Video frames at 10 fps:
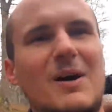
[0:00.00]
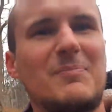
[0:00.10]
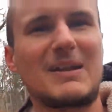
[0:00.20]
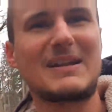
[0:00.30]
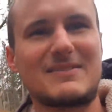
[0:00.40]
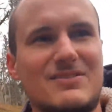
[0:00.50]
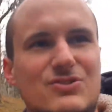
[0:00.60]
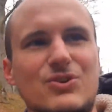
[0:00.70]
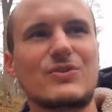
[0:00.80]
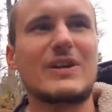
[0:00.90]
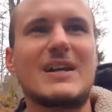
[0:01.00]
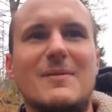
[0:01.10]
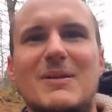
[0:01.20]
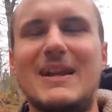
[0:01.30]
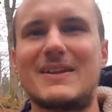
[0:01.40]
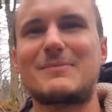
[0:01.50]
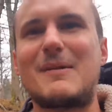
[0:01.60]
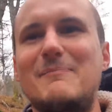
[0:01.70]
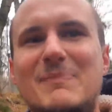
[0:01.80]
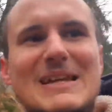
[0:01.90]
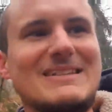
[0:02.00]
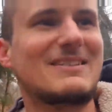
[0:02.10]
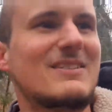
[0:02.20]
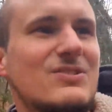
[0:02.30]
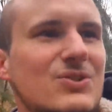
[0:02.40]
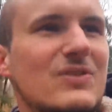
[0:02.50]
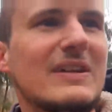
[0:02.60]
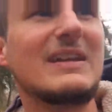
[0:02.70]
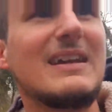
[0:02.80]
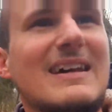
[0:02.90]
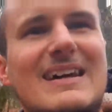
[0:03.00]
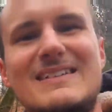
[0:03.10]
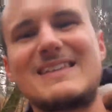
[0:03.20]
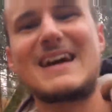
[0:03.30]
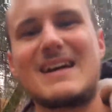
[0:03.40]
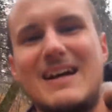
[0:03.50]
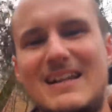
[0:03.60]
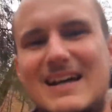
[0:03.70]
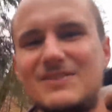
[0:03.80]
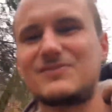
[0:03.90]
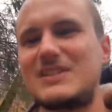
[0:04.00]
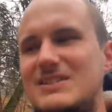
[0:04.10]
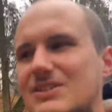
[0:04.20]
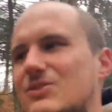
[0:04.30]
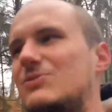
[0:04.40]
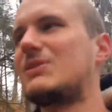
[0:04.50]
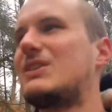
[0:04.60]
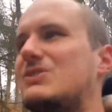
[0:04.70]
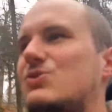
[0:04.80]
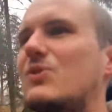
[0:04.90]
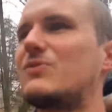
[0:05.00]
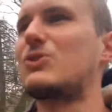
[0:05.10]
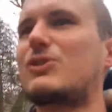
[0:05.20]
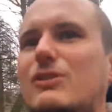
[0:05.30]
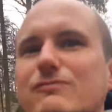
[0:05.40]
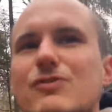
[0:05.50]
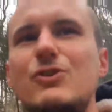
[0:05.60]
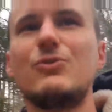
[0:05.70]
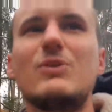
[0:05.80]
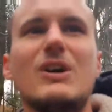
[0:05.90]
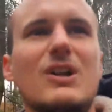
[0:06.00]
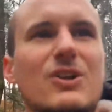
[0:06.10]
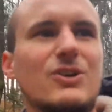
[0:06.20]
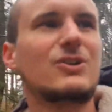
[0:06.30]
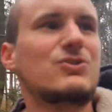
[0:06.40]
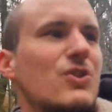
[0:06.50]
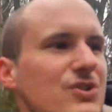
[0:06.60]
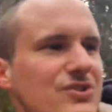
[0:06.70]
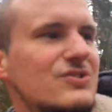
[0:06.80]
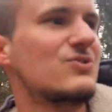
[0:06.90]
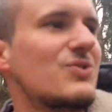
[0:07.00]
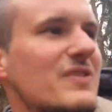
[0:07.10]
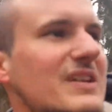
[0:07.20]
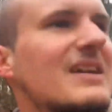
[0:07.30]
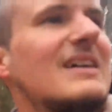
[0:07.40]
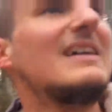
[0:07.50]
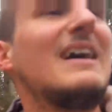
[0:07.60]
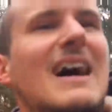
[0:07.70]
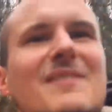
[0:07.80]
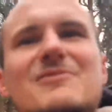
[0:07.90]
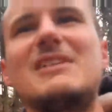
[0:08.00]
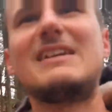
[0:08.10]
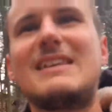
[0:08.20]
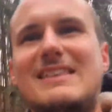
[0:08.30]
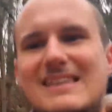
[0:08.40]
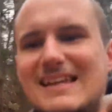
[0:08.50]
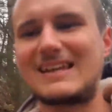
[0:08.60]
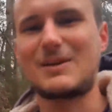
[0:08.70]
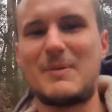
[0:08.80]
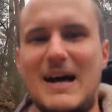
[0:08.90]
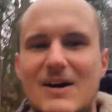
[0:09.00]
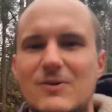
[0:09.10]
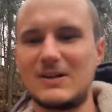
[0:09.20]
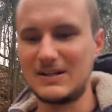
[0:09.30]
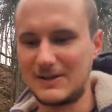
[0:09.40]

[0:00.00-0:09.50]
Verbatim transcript: I plan out the story, I plan out the main beats of the story, and that allows me to sort of look through, look across the story, and really think about